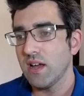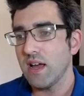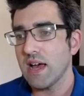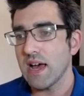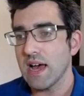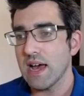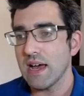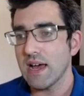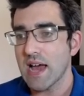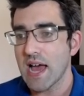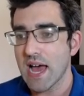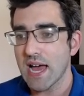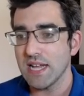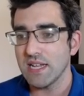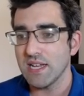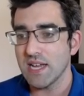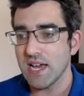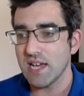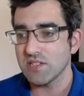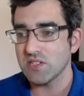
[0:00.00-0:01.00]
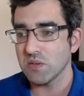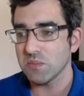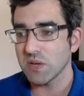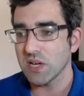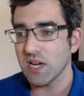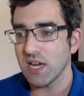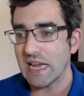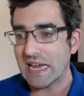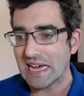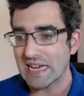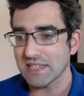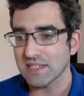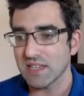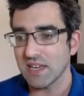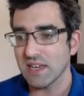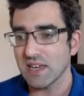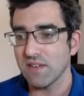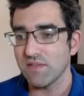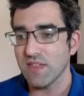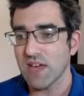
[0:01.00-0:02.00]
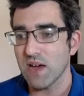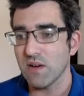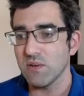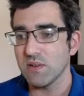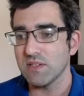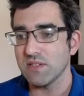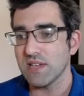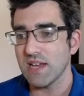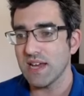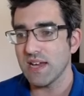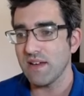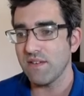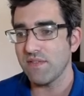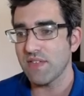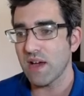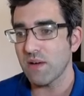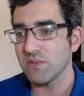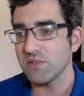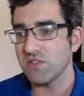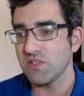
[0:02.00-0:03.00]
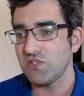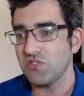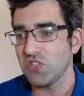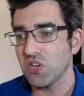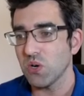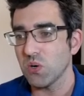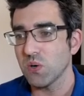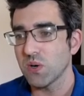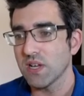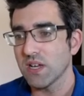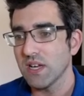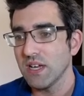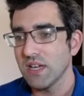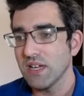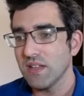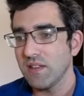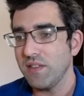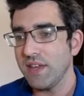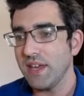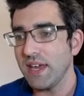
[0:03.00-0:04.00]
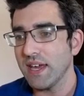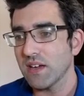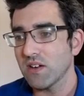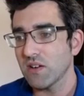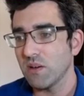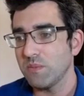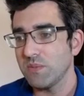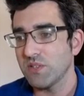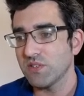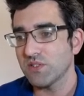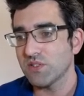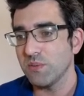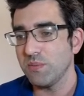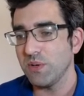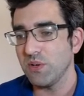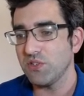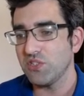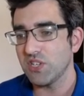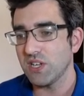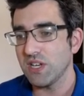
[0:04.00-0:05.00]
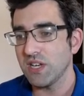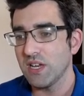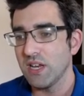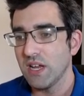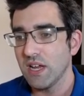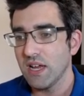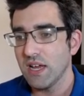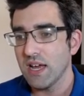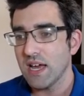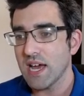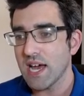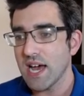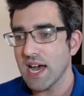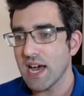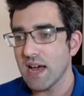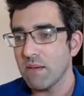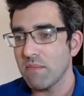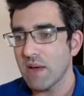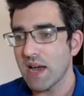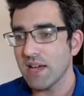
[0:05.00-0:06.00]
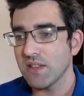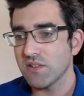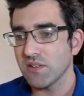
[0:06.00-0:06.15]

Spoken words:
and some guy asking if that was a joke, the income distribution and the